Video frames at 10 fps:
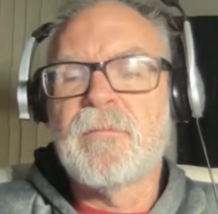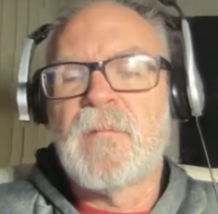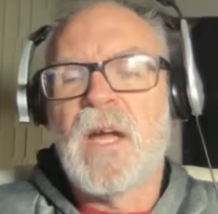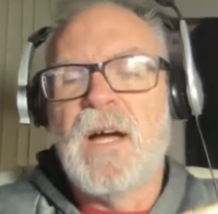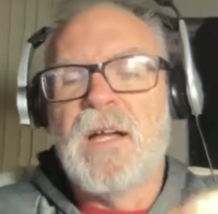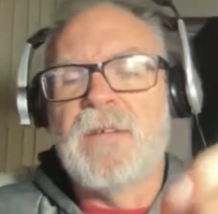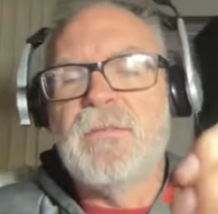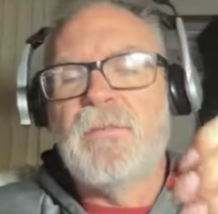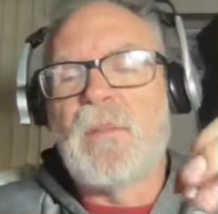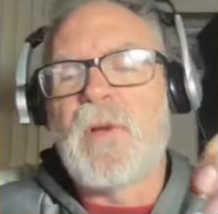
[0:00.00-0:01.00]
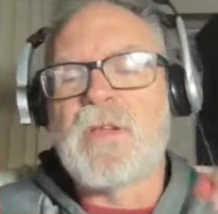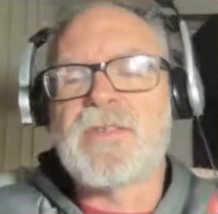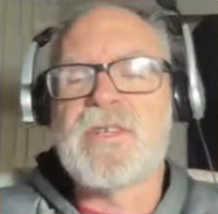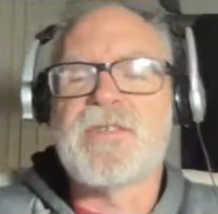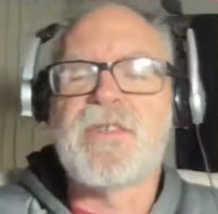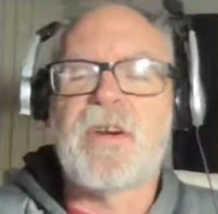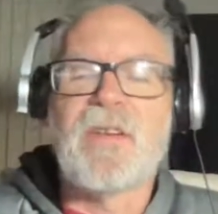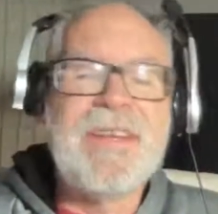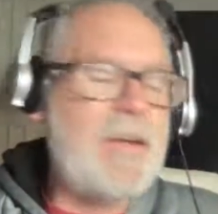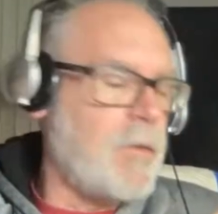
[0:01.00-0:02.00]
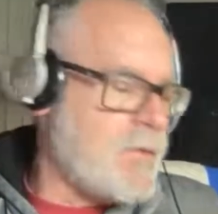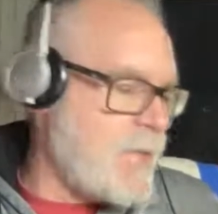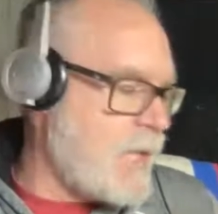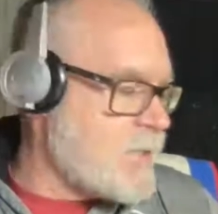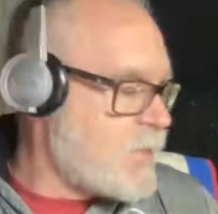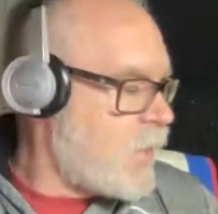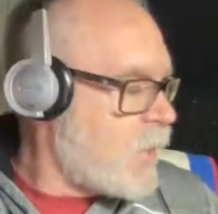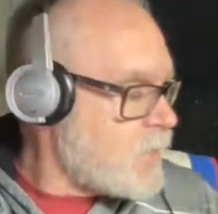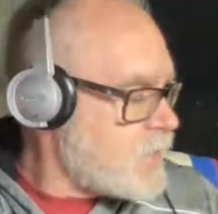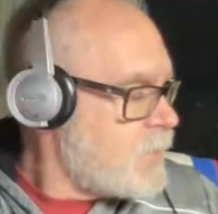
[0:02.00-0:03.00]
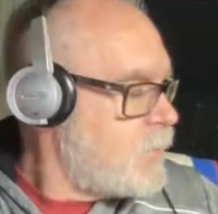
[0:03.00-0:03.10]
My brother says they're legal sized cards.